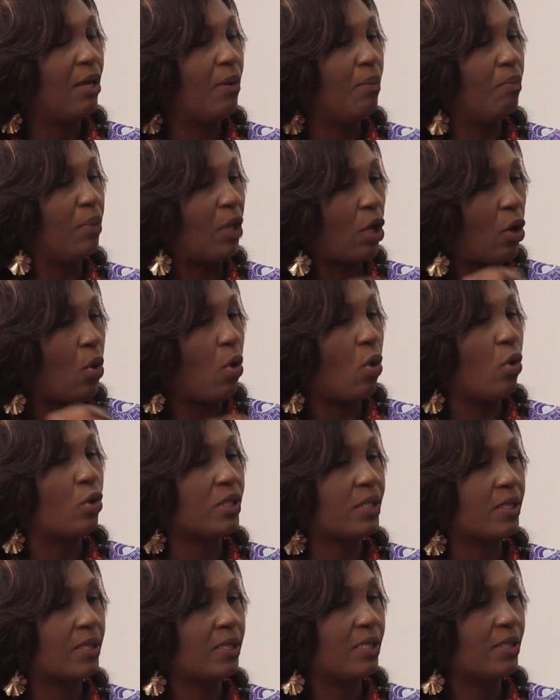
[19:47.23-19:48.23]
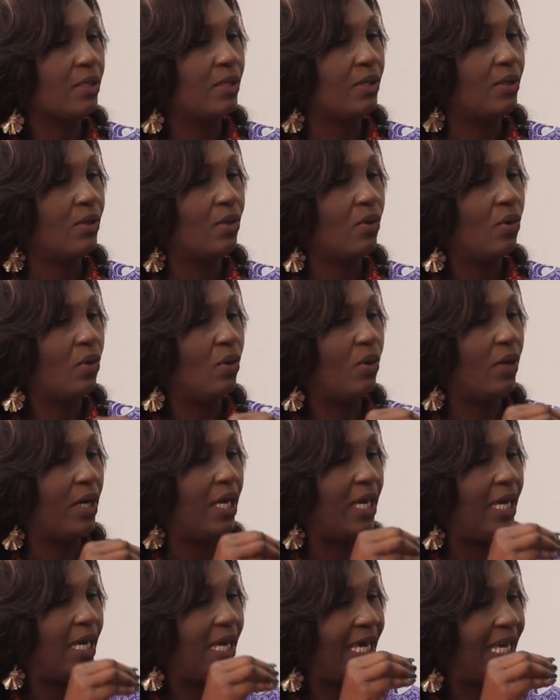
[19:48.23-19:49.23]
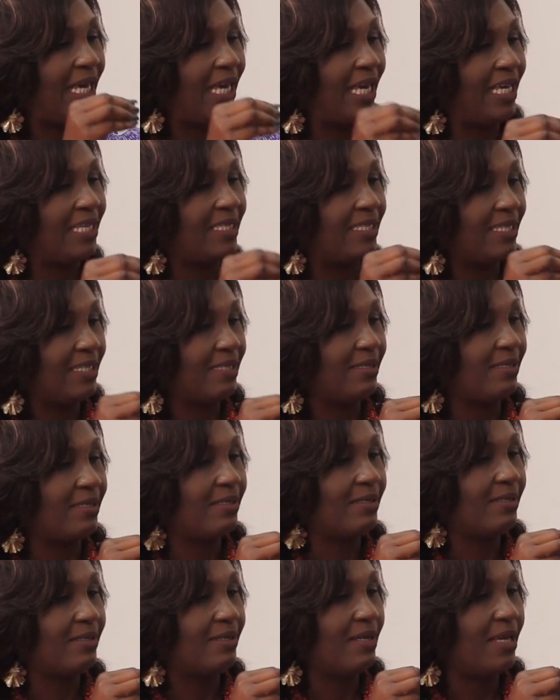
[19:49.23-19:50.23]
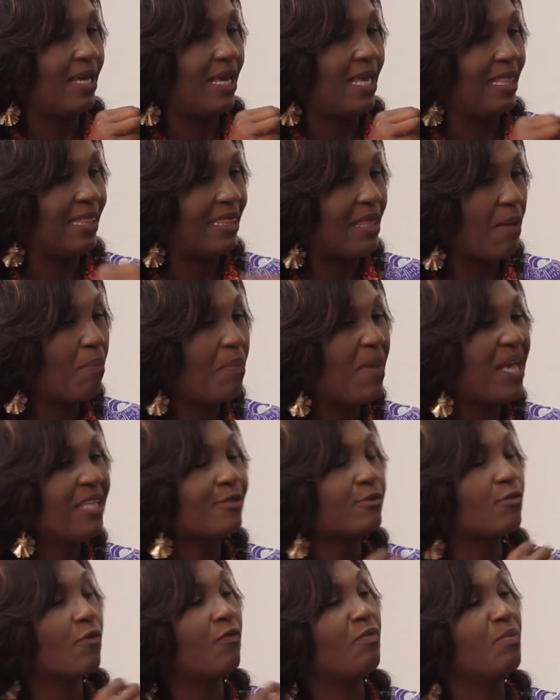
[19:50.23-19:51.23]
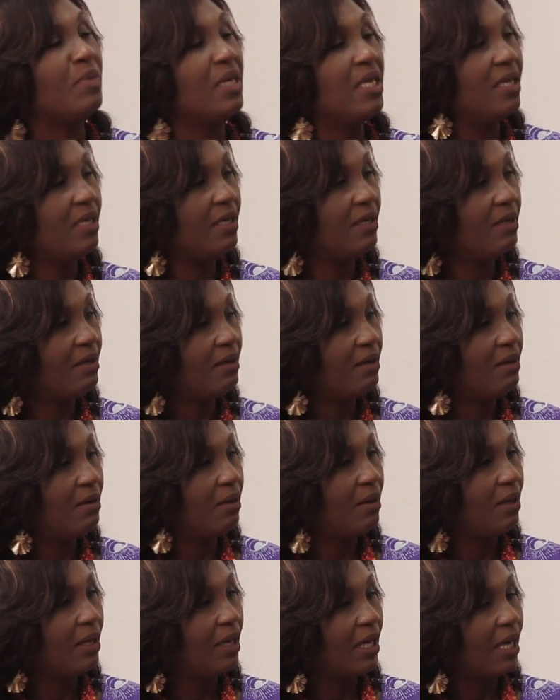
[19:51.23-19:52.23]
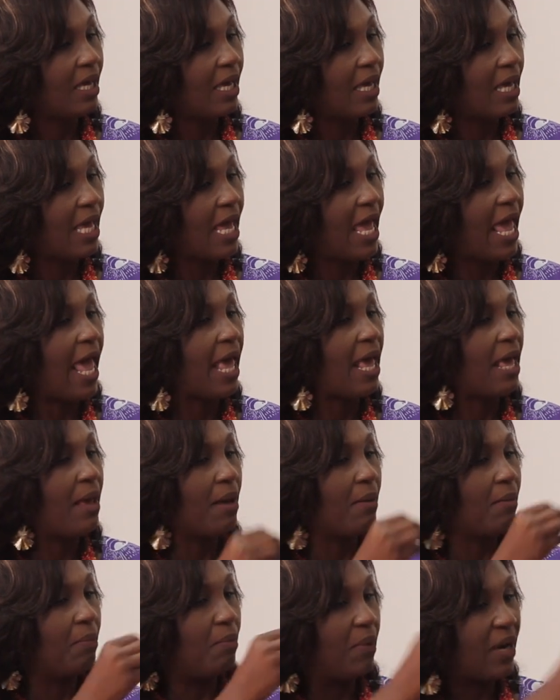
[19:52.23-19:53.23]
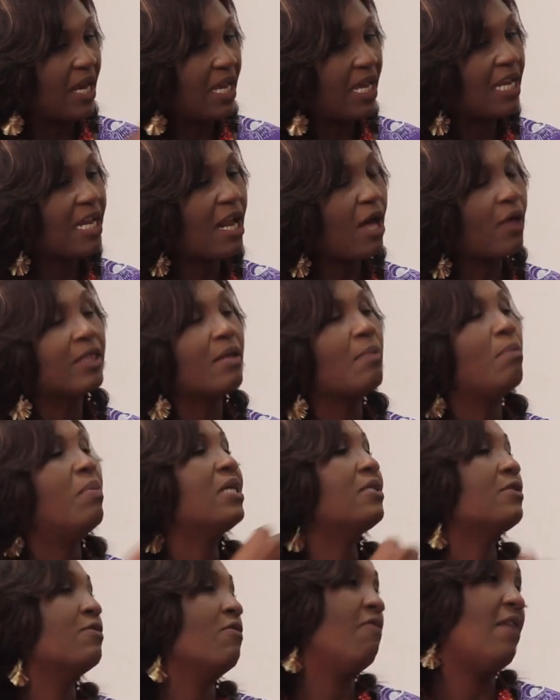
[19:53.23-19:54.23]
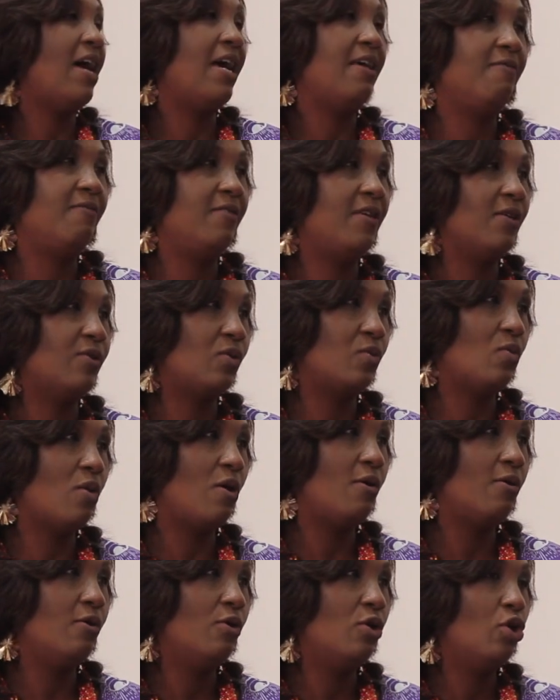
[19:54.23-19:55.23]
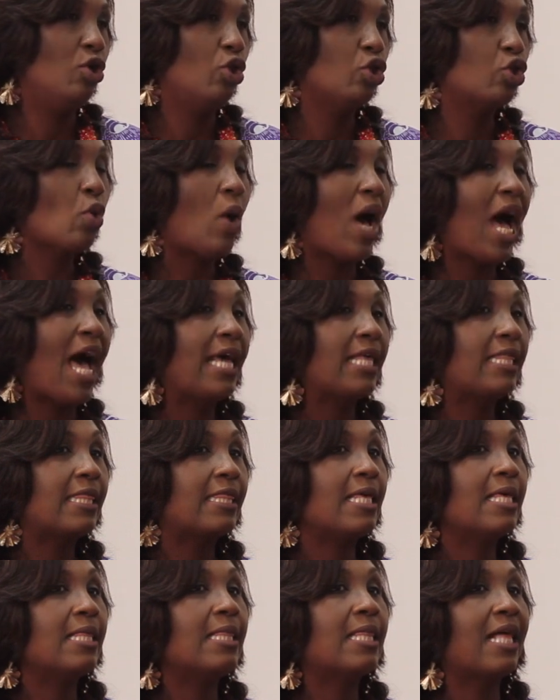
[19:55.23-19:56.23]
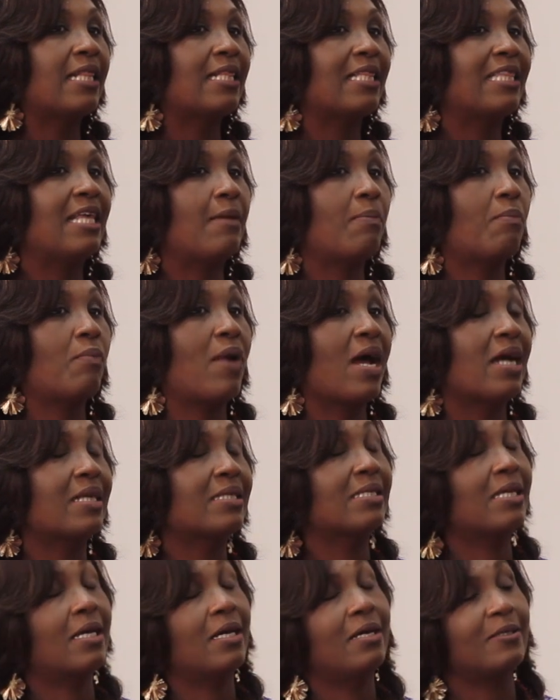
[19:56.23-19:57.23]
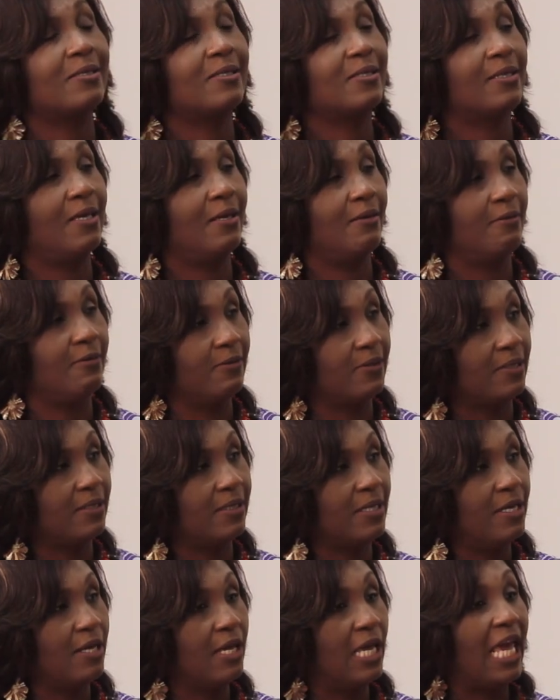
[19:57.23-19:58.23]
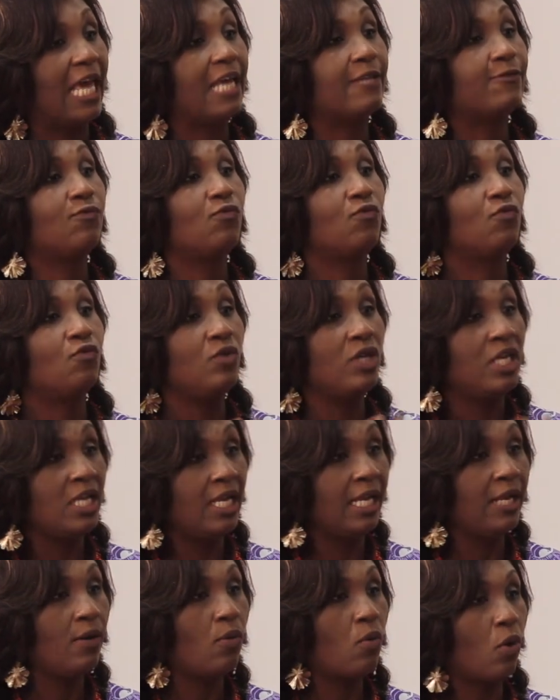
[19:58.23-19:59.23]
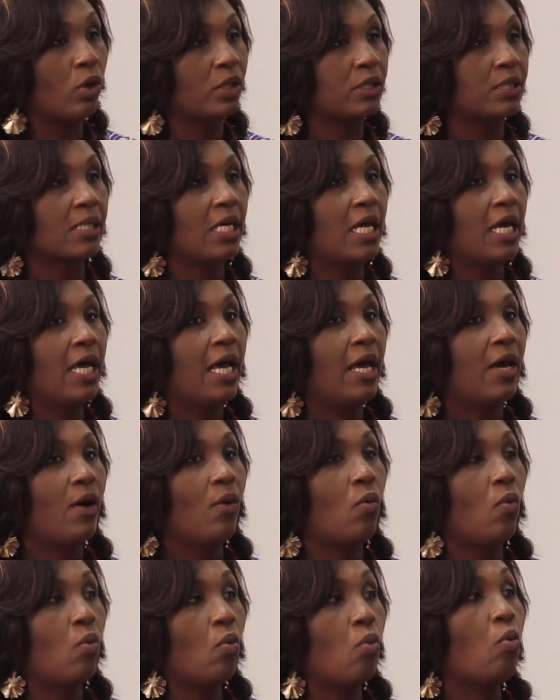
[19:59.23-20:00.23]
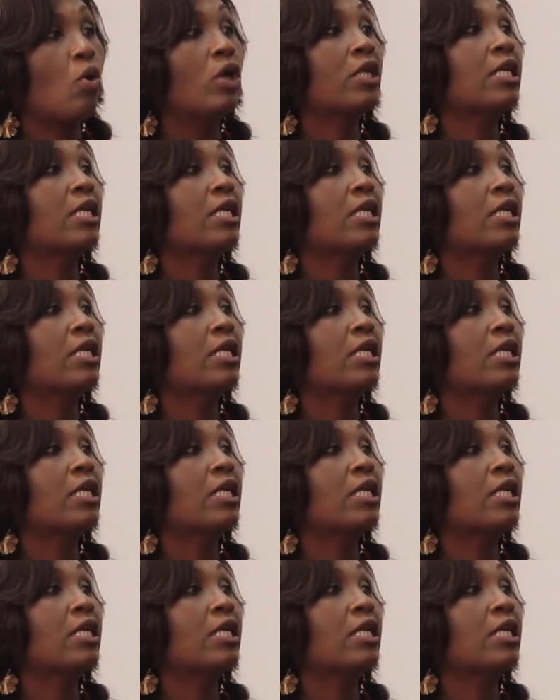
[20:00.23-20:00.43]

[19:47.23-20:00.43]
Because it is the best of me bringing out the best of Ivy as well. So I think that the practical skills is really what, what